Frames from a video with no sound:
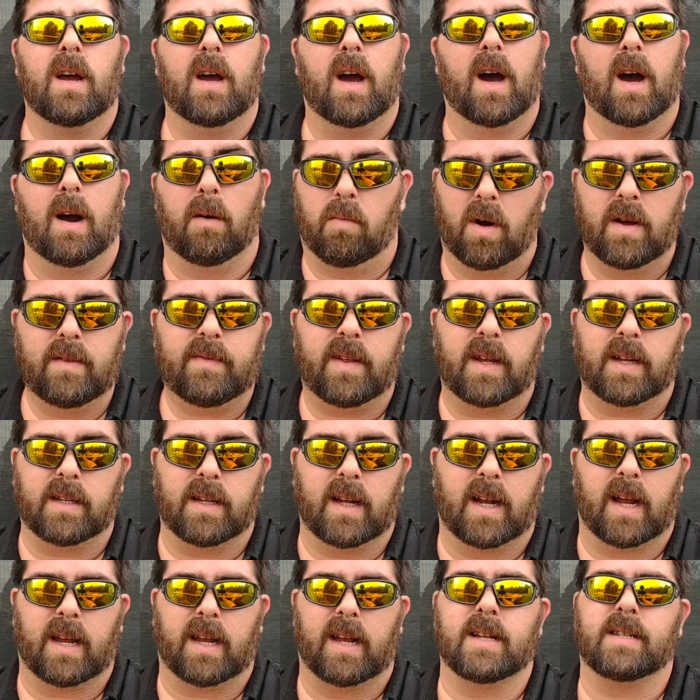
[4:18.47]
Uh, one thing
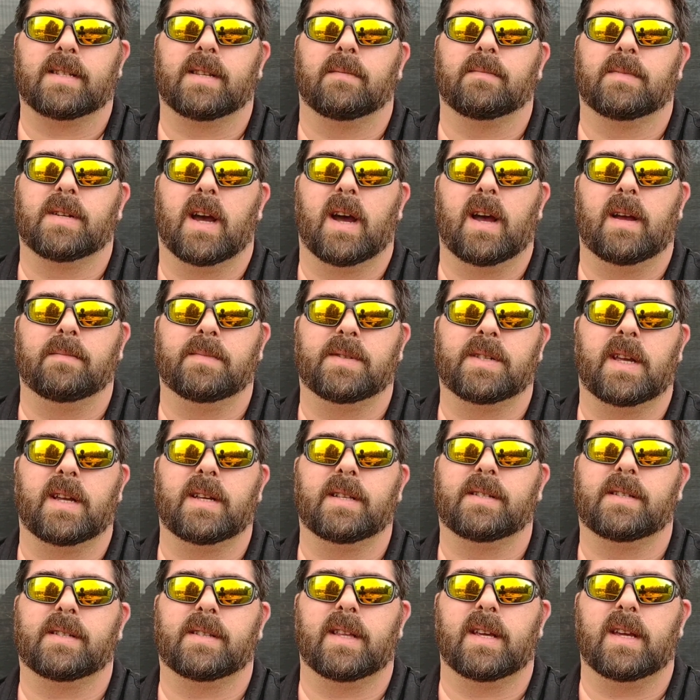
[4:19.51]
that I get sometimes,
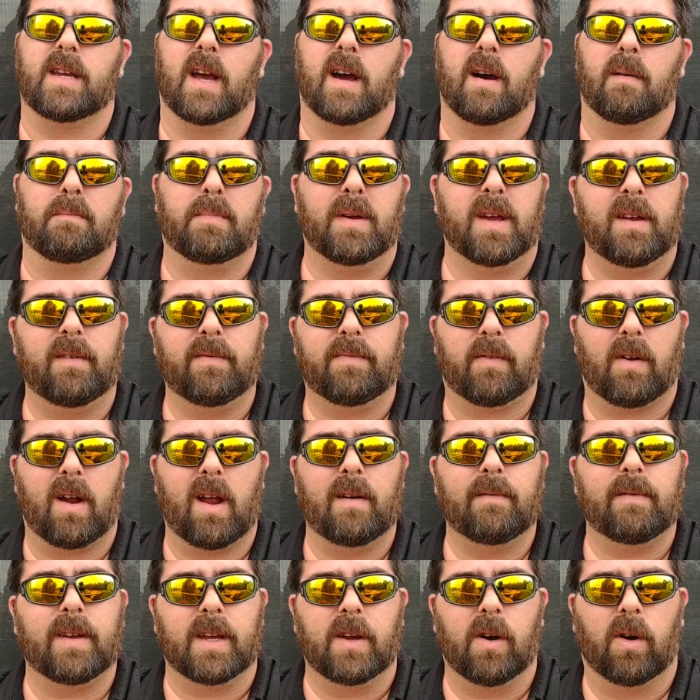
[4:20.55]
it's the uh, beef
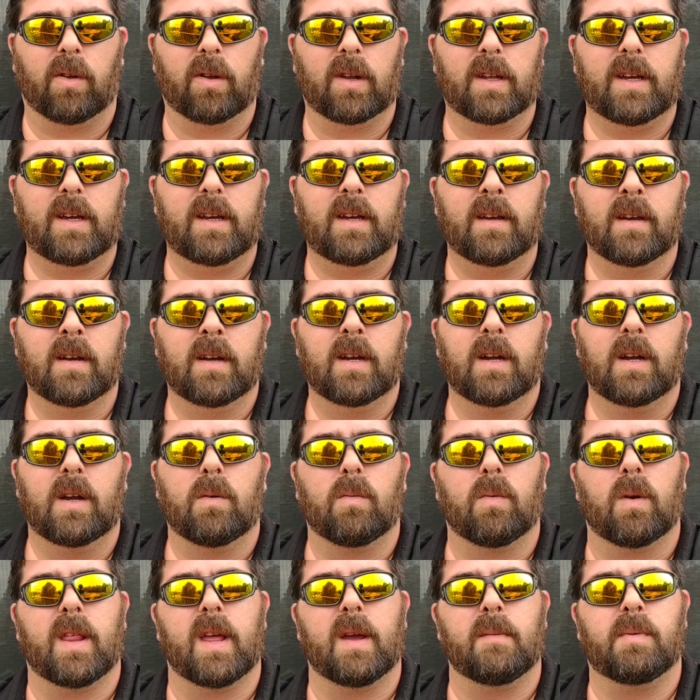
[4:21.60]
ravioli,
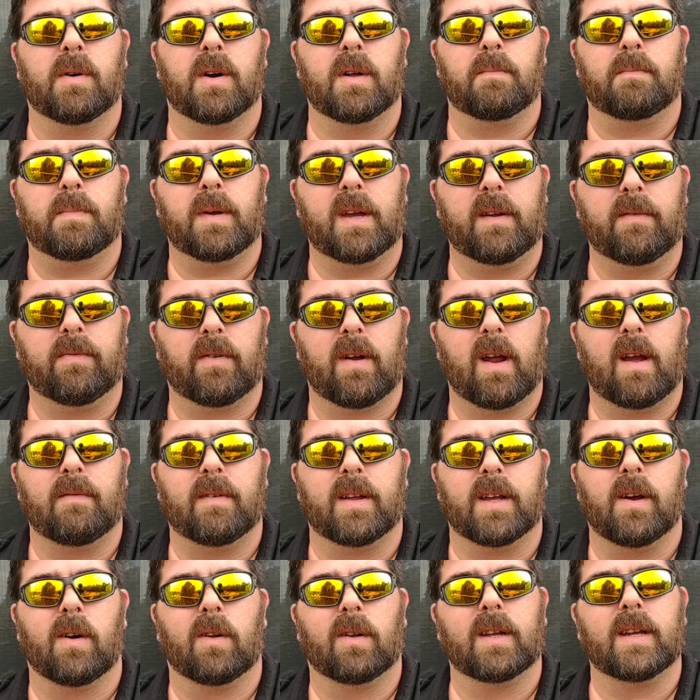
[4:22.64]
where they put beef
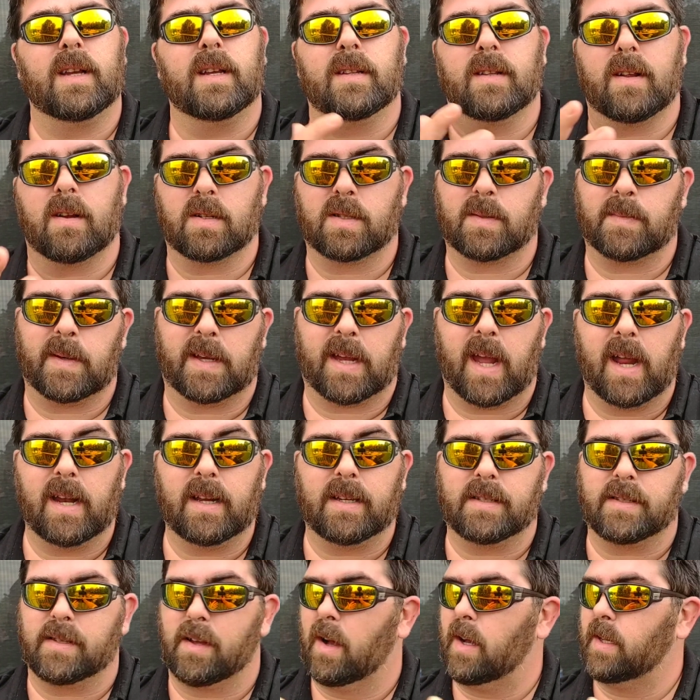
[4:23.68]
ravioli in their
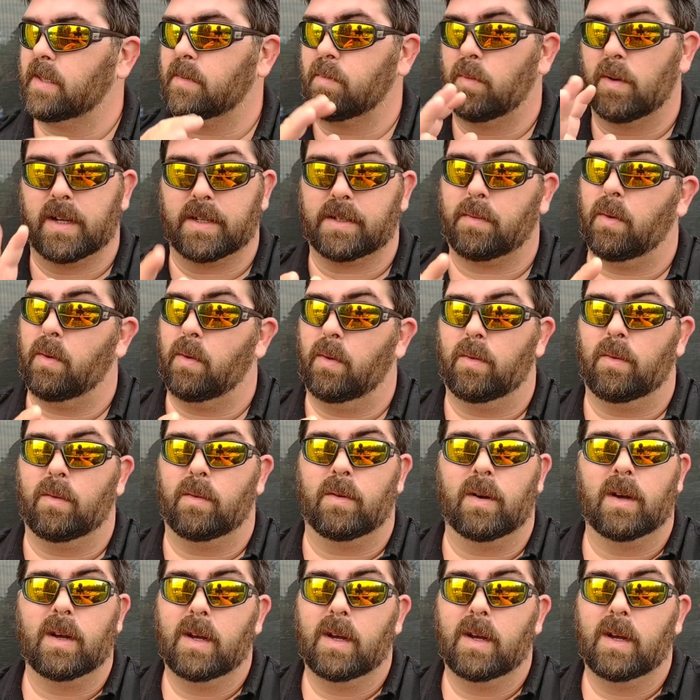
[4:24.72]
spaghetti sauce, which ooh,